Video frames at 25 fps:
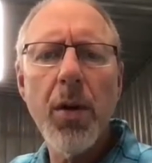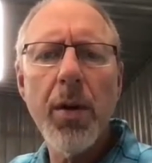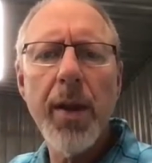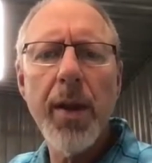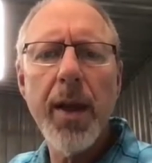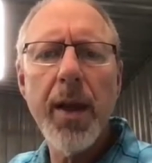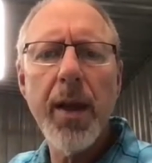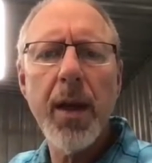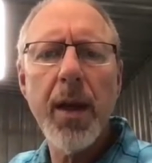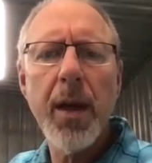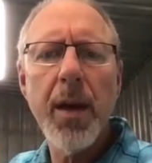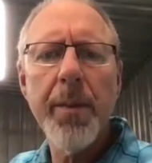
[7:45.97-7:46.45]

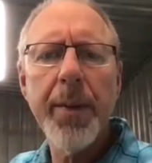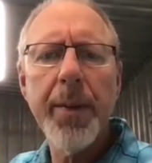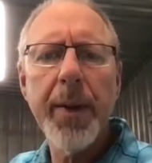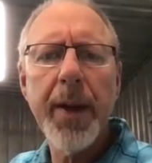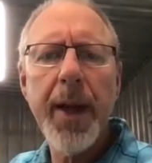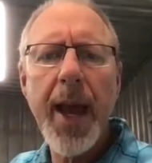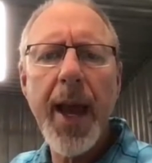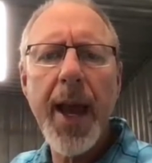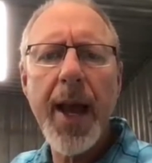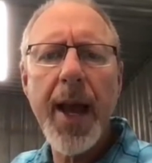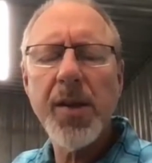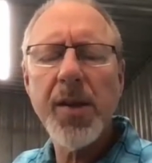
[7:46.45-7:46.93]
the
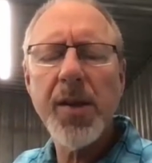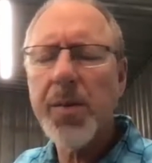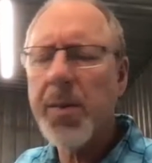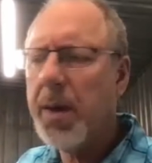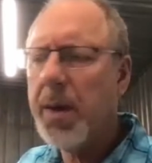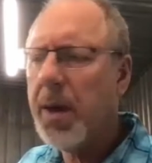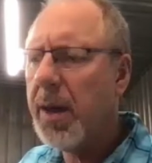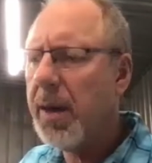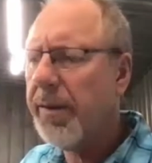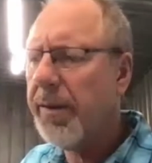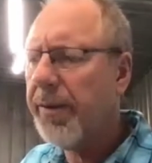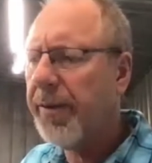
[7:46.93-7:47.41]
company asked
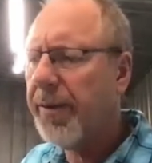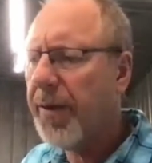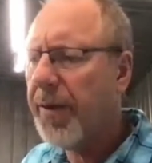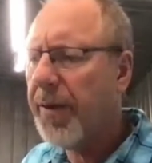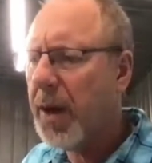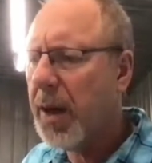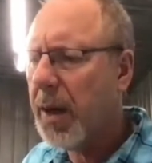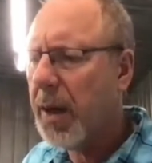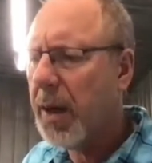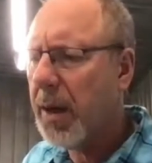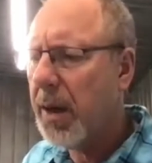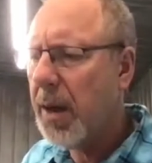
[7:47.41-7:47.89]
me if
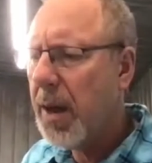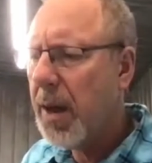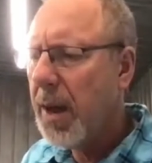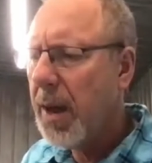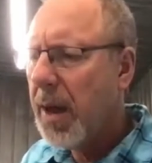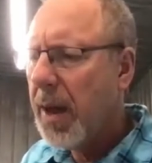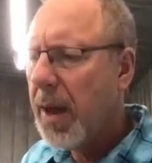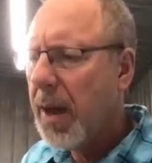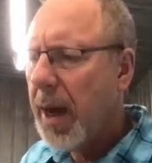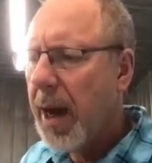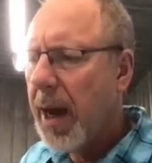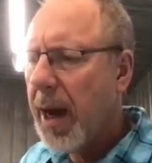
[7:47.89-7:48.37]

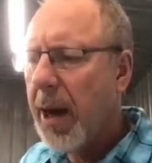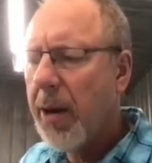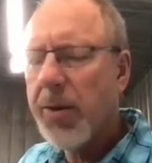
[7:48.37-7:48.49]
I